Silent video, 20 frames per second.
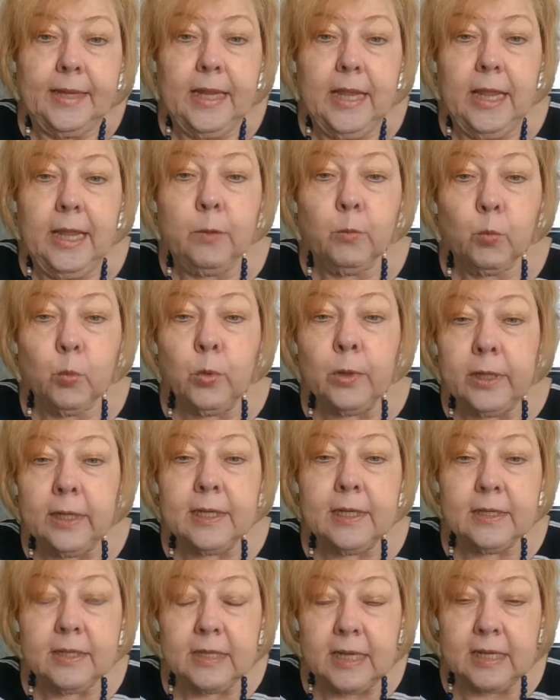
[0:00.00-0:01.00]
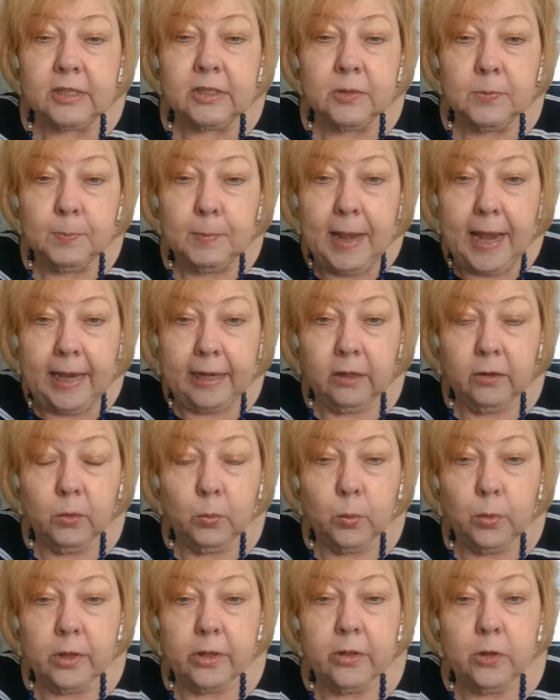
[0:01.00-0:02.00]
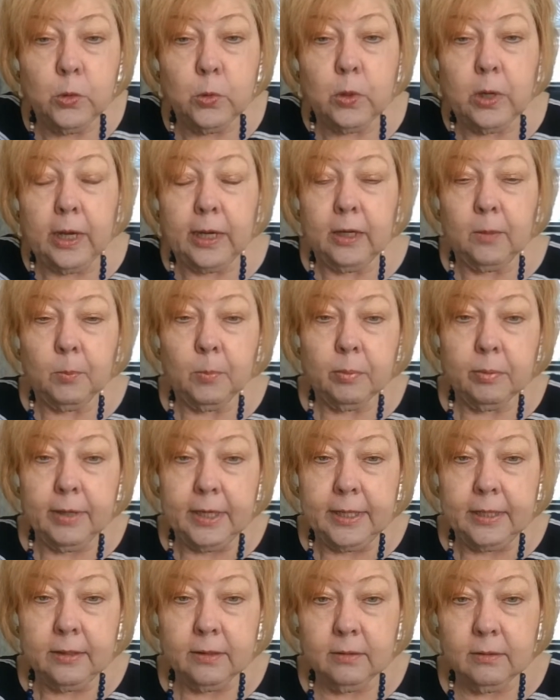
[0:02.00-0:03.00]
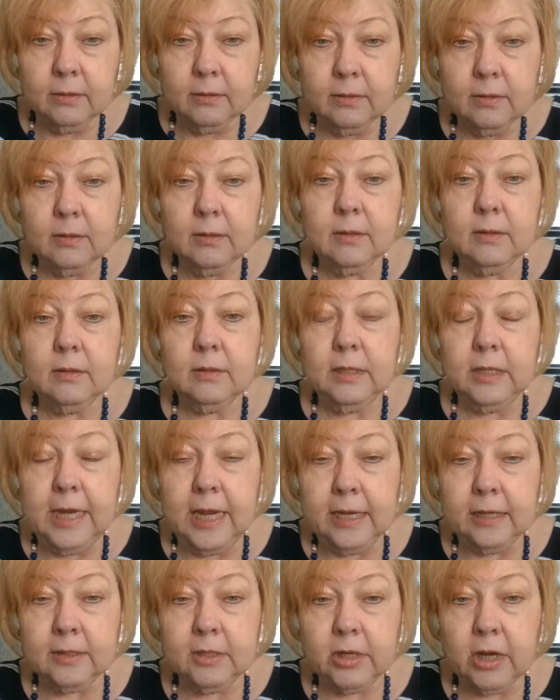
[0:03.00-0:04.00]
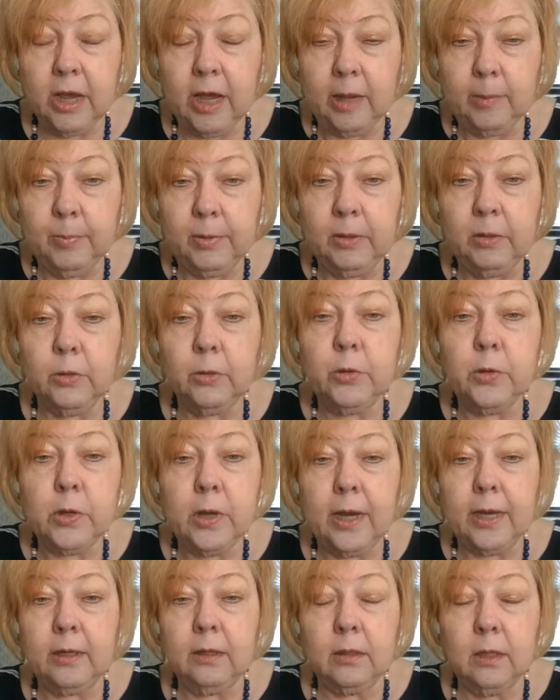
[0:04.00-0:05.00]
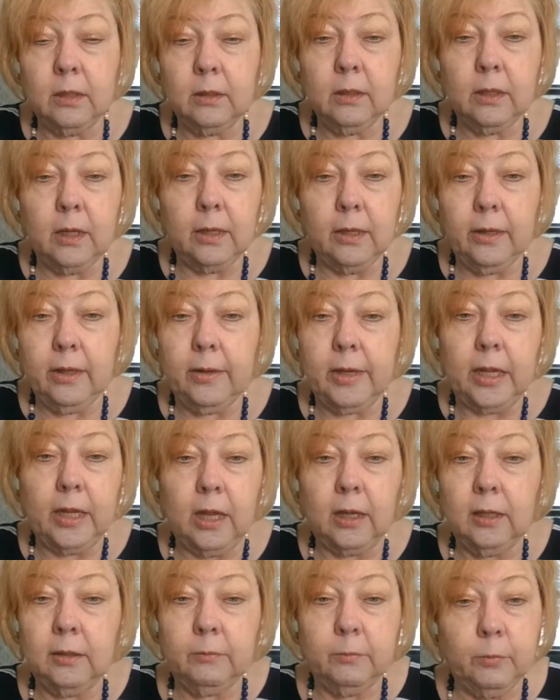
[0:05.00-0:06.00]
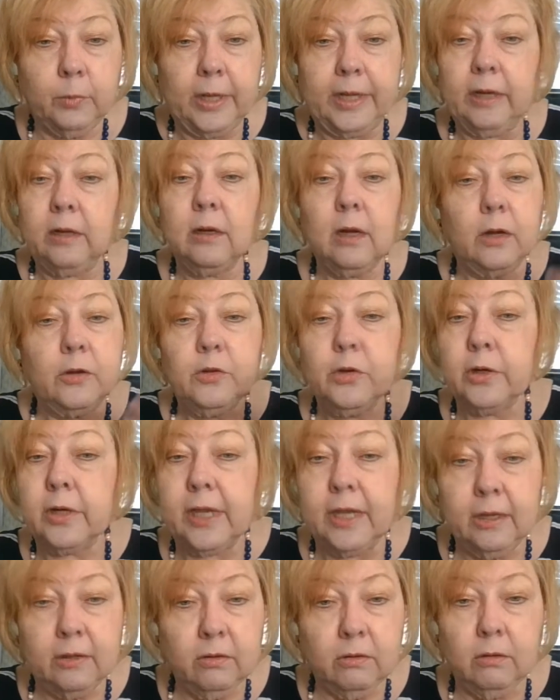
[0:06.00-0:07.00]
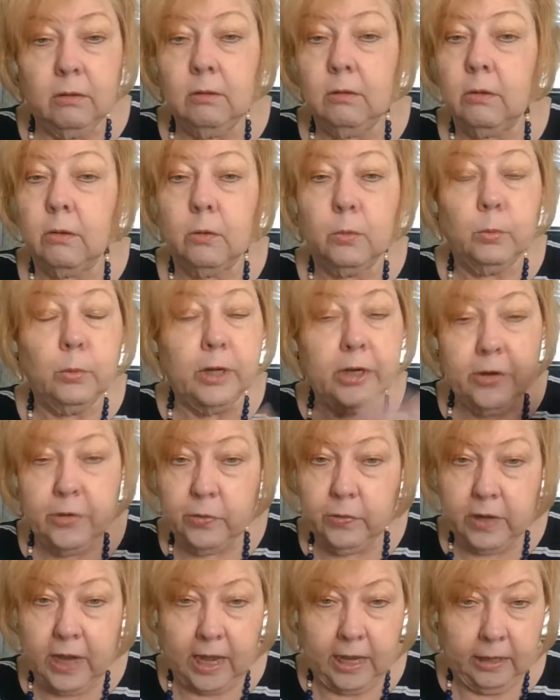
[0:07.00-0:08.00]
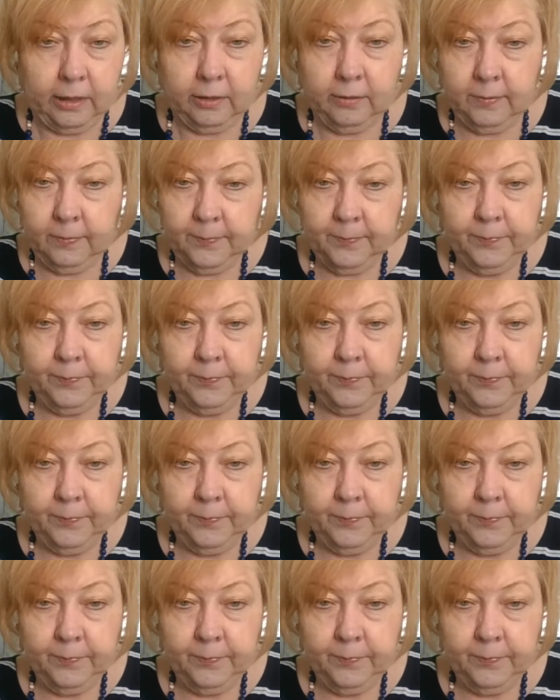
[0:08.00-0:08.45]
it really doesn't matter whether you got a print text copy or you read it on your Kindle or where you got it.